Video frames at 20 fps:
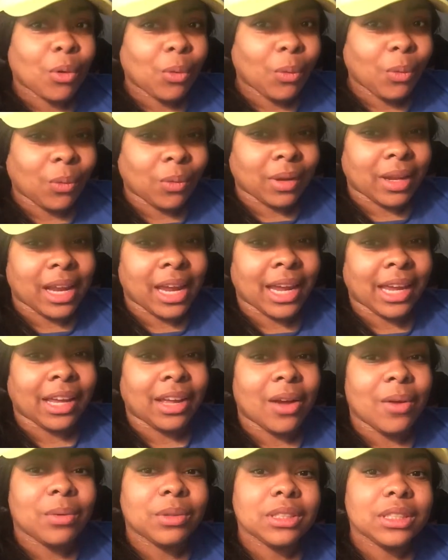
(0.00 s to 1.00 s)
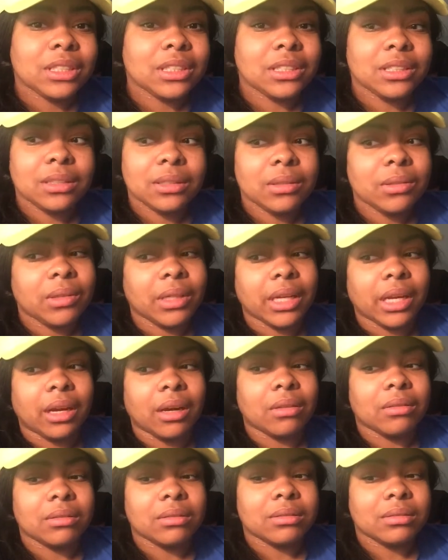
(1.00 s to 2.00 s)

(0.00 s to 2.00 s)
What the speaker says: cool. Like, go on to the studio.